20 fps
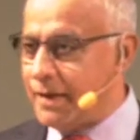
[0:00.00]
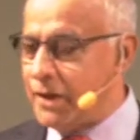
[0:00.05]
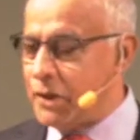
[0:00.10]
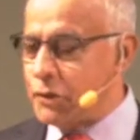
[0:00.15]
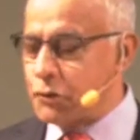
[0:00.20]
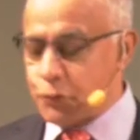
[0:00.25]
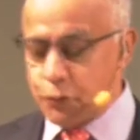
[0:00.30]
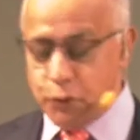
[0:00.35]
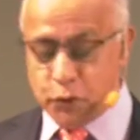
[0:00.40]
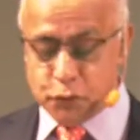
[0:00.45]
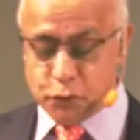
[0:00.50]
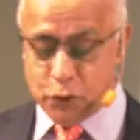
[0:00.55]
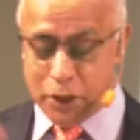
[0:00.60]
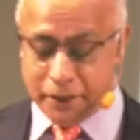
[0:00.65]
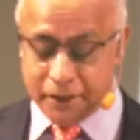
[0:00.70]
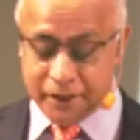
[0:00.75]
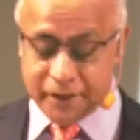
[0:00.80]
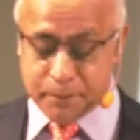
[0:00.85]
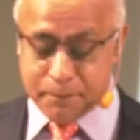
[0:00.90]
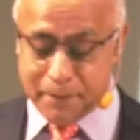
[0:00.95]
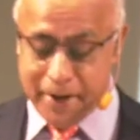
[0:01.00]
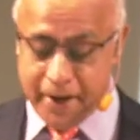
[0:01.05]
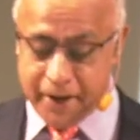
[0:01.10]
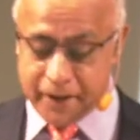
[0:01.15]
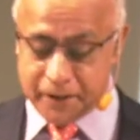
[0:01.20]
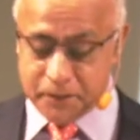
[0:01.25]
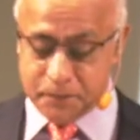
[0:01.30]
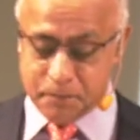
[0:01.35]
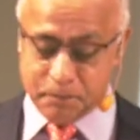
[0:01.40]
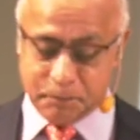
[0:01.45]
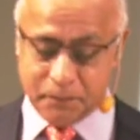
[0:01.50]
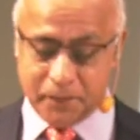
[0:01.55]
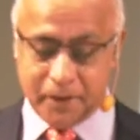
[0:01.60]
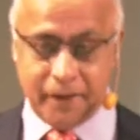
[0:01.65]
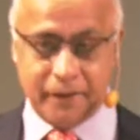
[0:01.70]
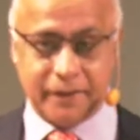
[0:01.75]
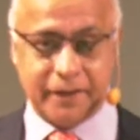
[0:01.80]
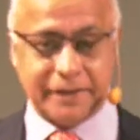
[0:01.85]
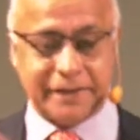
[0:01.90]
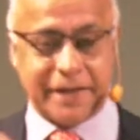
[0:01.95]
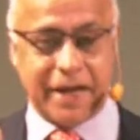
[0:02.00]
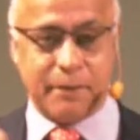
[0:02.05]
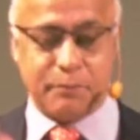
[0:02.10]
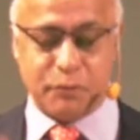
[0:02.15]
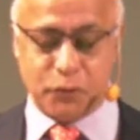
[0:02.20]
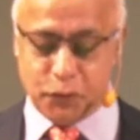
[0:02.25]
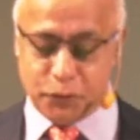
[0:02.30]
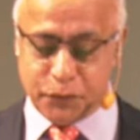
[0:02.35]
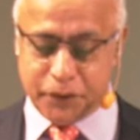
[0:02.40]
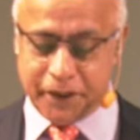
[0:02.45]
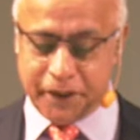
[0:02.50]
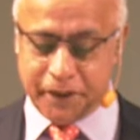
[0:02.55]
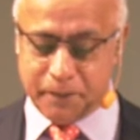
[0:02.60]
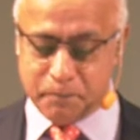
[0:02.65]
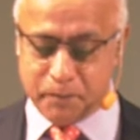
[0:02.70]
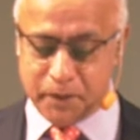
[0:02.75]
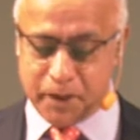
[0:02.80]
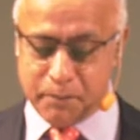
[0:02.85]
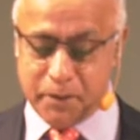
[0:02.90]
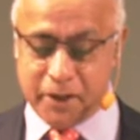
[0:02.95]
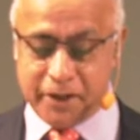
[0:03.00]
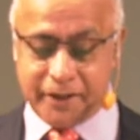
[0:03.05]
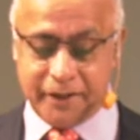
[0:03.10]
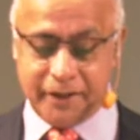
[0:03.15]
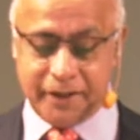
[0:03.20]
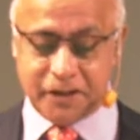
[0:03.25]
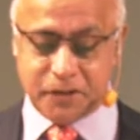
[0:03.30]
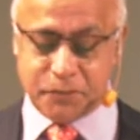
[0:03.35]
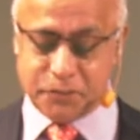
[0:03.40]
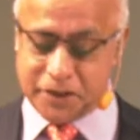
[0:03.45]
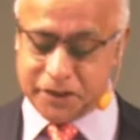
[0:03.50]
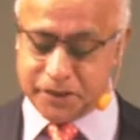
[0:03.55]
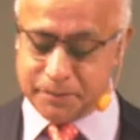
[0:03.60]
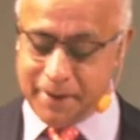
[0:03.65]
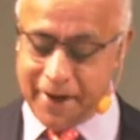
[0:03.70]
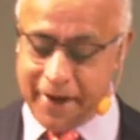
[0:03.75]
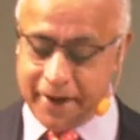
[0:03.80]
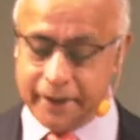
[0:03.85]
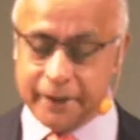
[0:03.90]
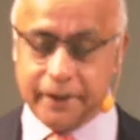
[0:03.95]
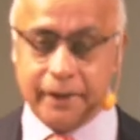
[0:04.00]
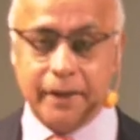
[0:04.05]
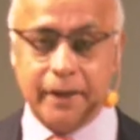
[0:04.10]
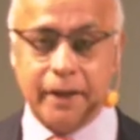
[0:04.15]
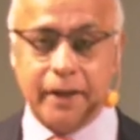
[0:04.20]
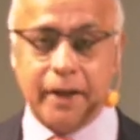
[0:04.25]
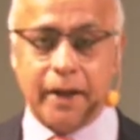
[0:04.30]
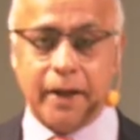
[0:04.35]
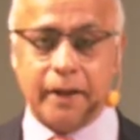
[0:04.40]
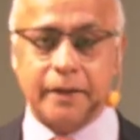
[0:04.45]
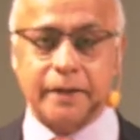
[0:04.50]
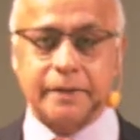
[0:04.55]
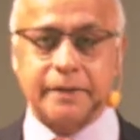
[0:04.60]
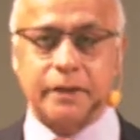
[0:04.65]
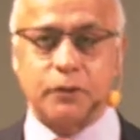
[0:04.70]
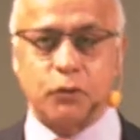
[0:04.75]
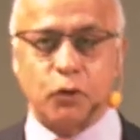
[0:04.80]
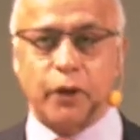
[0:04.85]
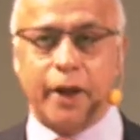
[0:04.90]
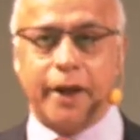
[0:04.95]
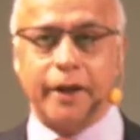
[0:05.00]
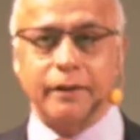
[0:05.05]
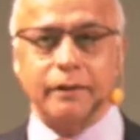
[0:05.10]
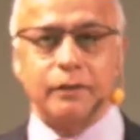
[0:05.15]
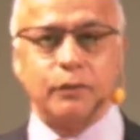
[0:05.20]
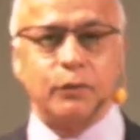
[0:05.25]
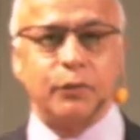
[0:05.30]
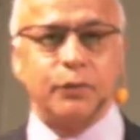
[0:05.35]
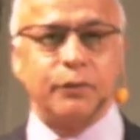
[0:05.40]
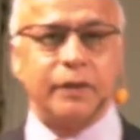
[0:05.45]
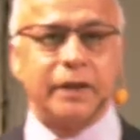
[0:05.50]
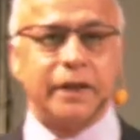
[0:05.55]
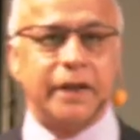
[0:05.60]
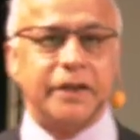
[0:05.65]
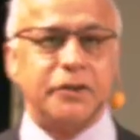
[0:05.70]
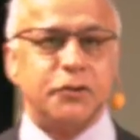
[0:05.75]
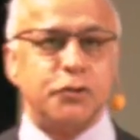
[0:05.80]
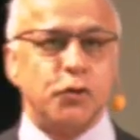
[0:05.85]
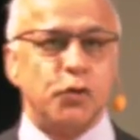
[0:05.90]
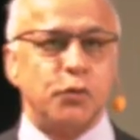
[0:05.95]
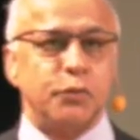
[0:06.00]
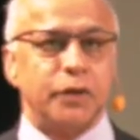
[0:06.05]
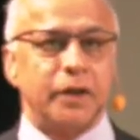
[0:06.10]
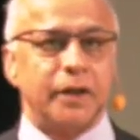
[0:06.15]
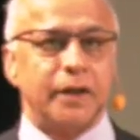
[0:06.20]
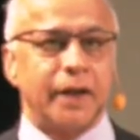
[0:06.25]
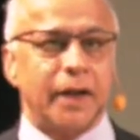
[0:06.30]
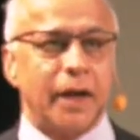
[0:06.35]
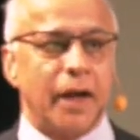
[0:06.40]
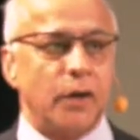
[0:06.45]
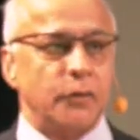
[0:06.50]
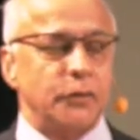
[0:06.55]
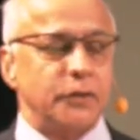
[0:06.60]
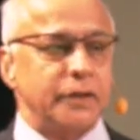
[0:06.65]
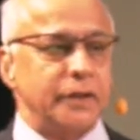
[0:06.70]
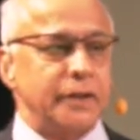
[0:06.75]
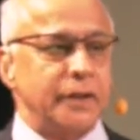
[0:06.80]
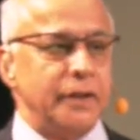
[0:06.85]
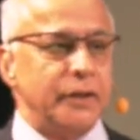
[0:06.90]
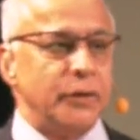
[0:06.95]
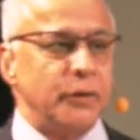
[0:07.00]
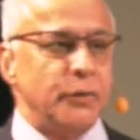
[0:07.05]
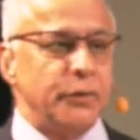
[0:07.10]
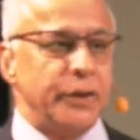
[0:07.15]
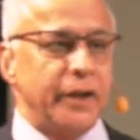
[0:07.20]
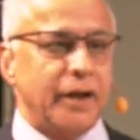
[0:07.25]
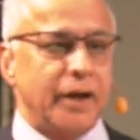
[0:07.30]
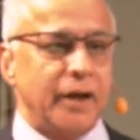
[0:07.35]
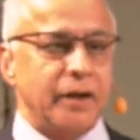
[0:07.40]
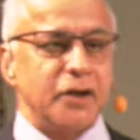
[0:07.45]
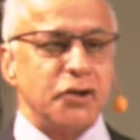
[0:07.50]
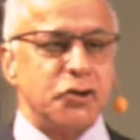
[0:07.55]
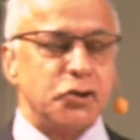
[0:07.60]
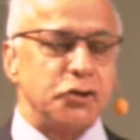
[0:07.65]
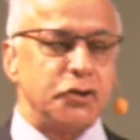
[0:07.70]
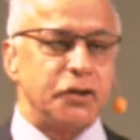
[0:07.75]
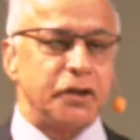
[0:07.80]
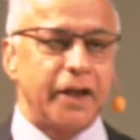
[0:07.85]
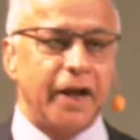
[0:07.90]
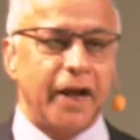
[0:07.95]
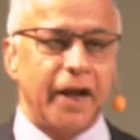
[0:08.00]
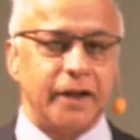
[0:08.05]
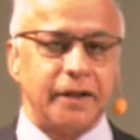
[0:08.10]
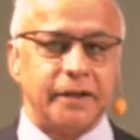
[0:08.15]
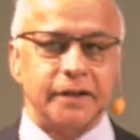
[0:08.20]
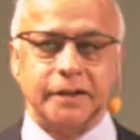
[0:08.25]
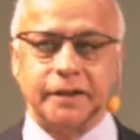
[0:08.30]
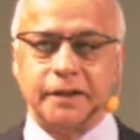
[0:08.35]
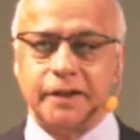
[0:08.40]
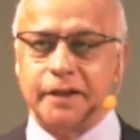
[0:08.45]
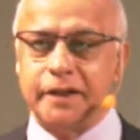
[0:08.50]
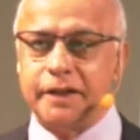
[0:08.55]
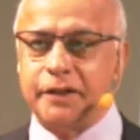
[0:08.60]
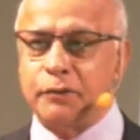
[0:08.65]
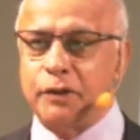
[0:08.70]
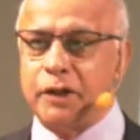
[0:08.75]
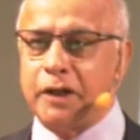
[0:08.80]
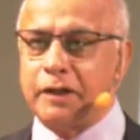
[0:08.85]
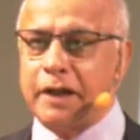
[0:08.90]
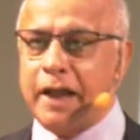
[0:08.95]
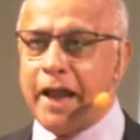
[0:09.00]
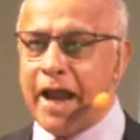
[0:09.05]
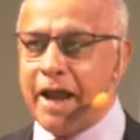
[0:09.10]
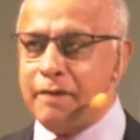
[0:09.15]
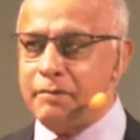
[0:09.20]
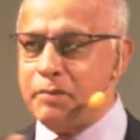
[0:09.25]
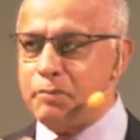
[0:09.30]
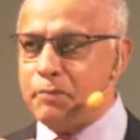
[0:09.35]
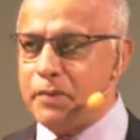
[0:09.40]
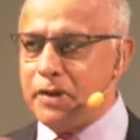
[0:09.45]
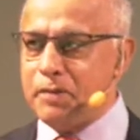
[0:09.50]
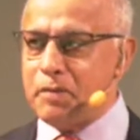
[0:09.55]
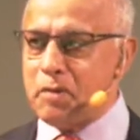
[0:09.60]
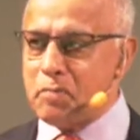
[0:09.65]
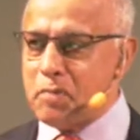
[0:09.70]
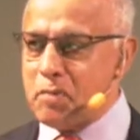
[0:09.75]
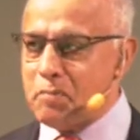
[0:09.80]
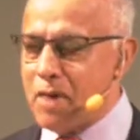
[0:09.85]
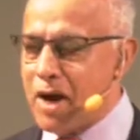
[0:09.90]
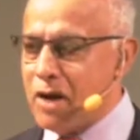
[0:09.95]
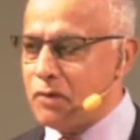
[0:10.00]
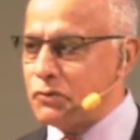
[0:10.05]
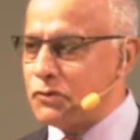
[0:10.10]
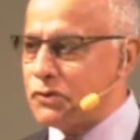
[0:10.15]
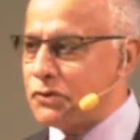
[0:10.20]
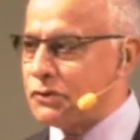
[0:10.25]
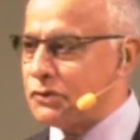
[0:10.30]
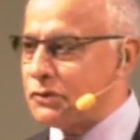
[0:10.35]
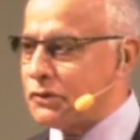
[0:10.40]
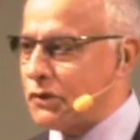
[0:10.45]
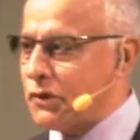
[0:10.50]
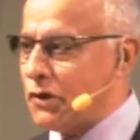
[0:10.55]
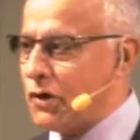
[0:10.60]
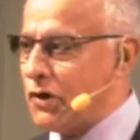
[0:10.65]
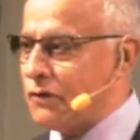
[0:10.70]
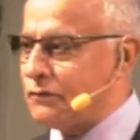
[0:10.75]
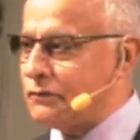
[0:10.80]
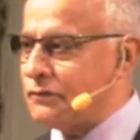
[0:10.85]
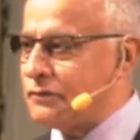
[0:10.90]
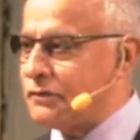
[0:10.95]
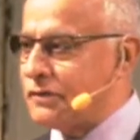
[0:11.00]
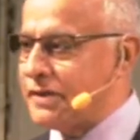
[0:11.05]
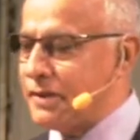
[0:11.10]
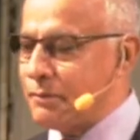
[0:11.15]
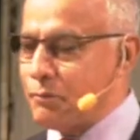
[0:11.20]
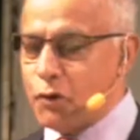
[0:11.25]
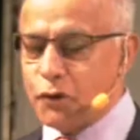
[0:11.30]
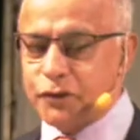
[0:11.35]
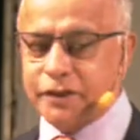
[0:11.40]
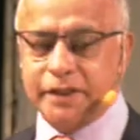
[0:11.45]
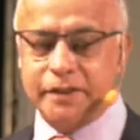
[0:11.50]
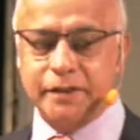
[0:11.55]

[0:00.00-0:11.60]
She went to another bank, and this happened to be the American Express Bank. And they said, okay, we will let you open an account with the condition that you will have a minimum amount of deposit